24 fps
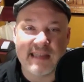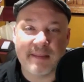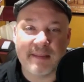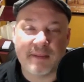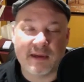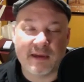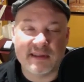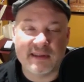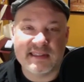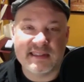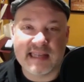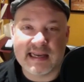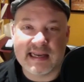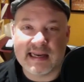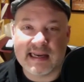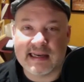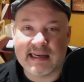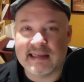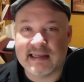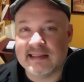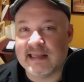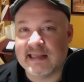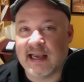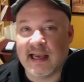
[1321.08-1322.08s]
on set at
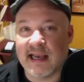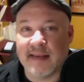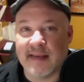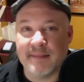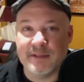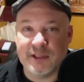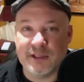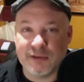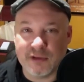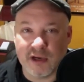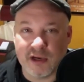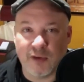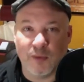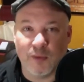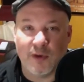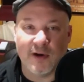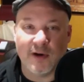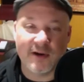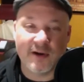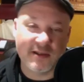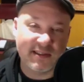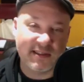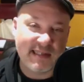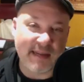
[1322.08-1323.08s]
a time, do their
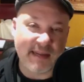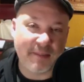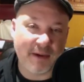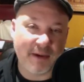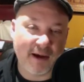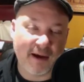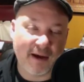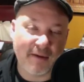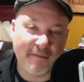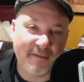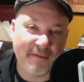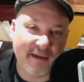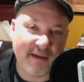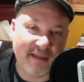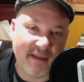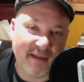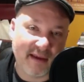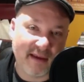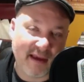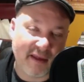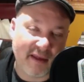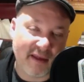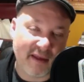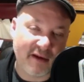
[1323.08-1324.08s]
work, step off, and
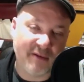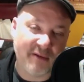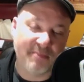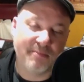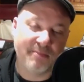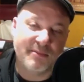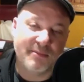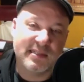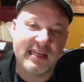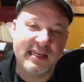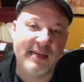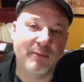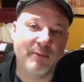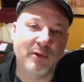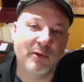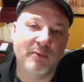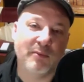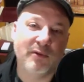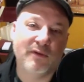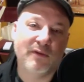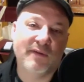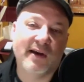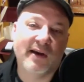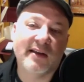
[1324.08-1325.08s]
the other team
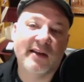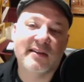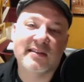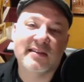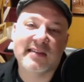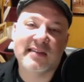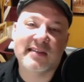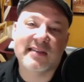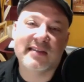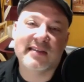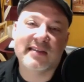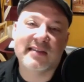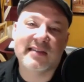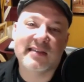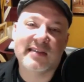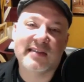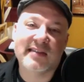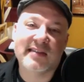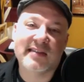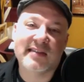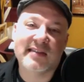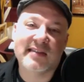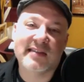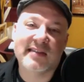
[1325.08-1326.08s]
would move on safe.
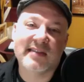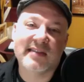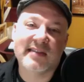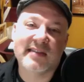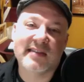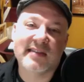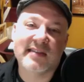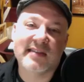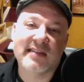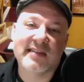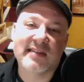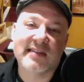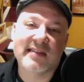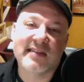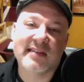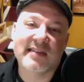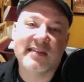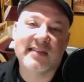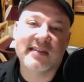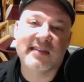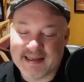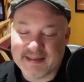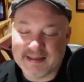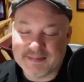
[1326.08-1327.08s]
Loved, and
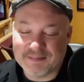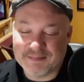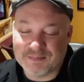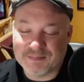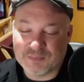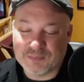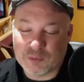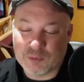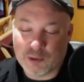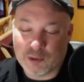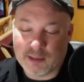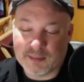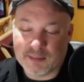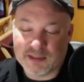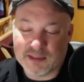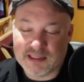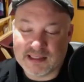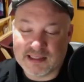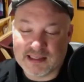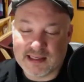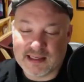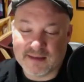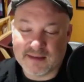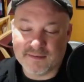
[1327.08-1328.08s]
were able
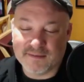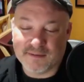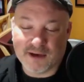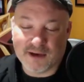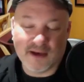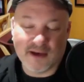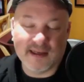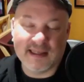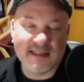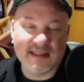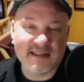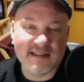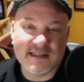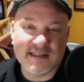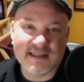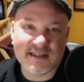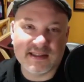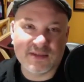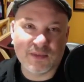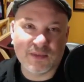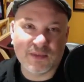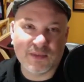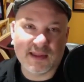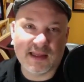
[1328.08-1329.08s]
to give
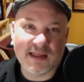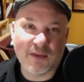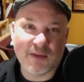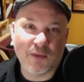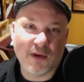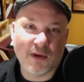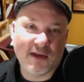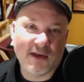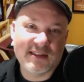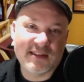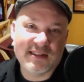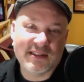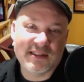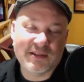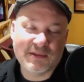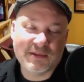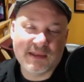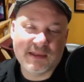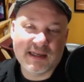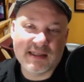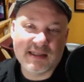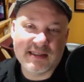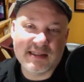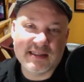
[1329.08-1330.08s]
audiences what they wanted
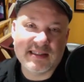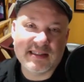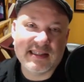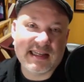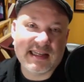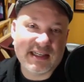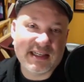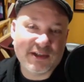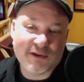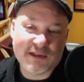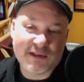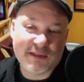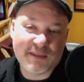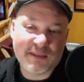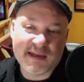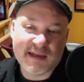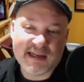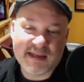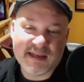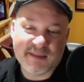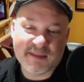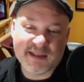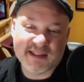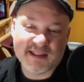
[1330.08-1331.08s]
to see during the
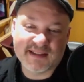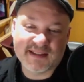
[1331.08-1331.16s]
pandemic.